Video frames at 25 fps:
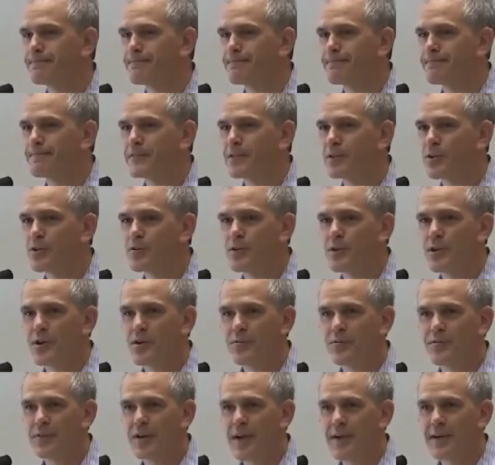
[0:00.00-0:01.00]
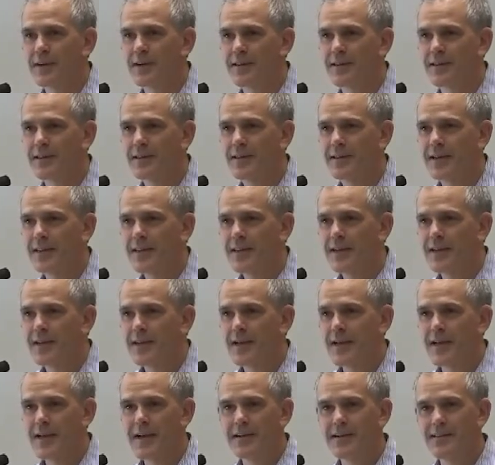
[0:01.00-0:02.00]
Julio Frank,
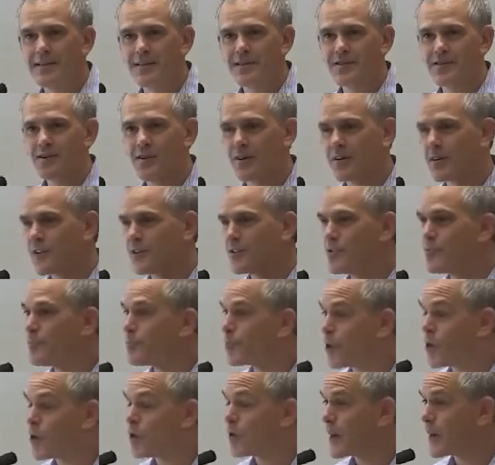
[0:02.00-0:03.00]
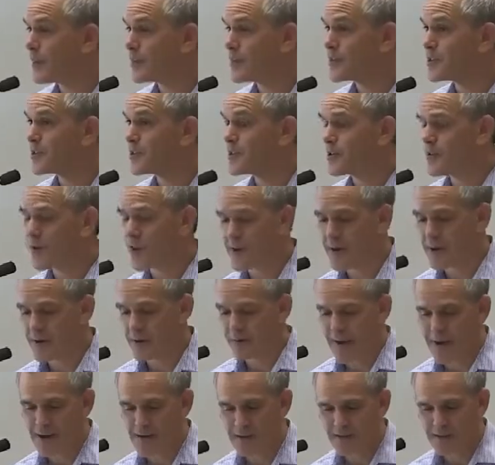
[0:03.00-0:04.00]
and to start a new program that she created
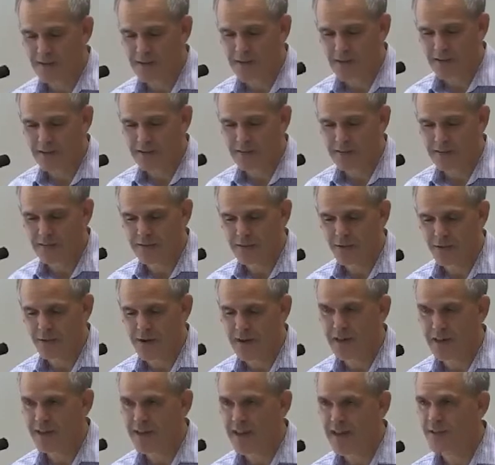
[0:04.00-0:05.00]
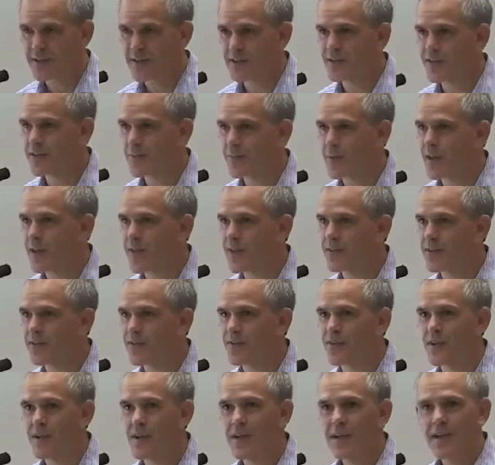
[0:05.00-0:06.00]
around creating the evidence base.
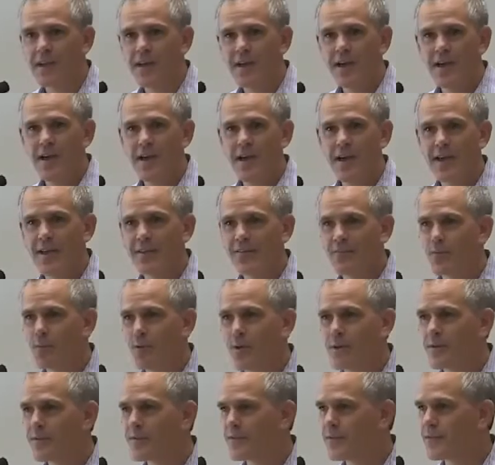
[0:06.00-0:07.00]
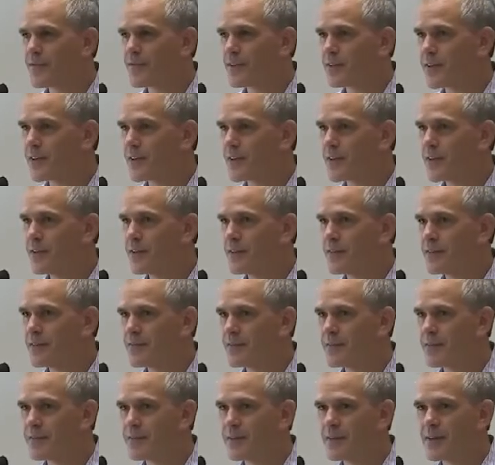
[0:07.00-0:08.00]
And one of the
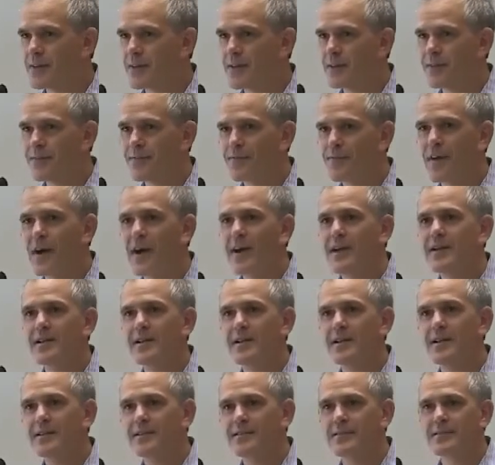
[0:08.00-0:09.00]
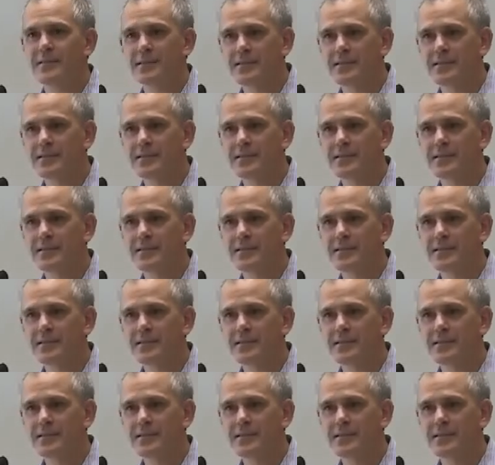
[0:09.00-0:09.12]
findings that